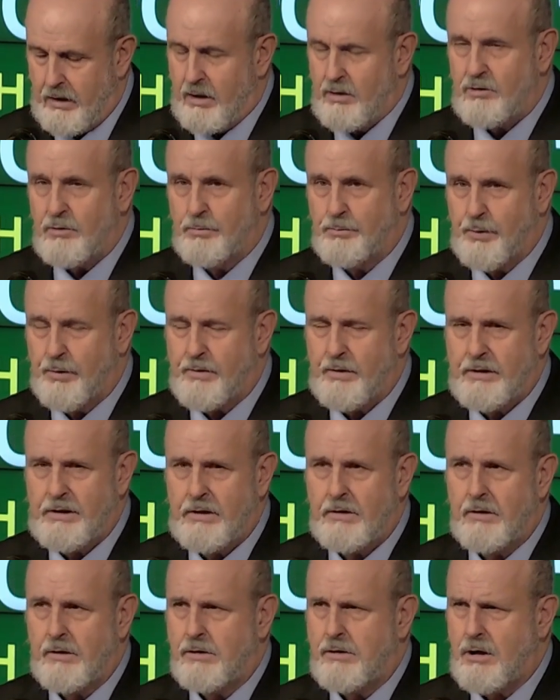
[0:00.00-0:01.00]
to put it
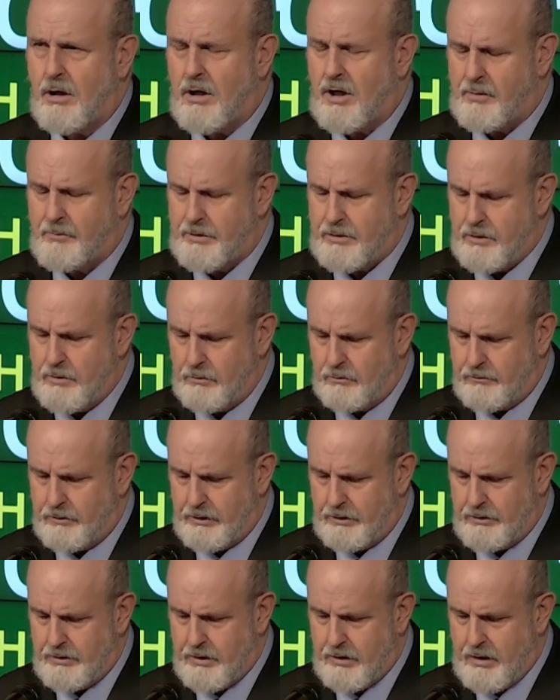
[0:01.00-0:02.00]
into common
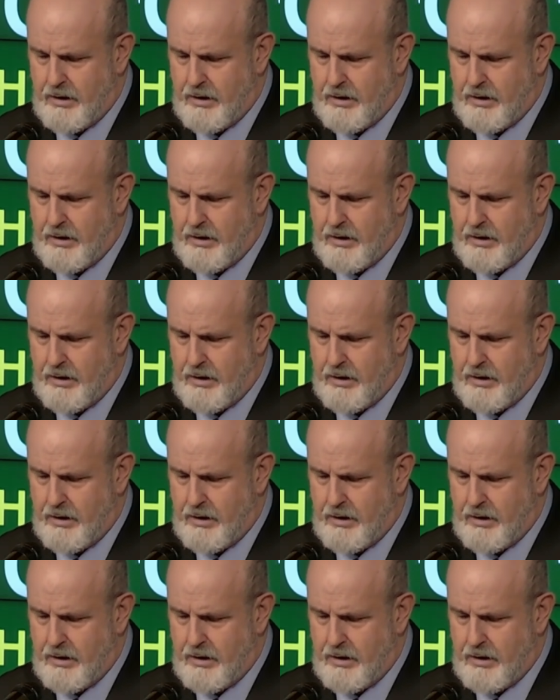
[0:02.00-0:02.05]
usage.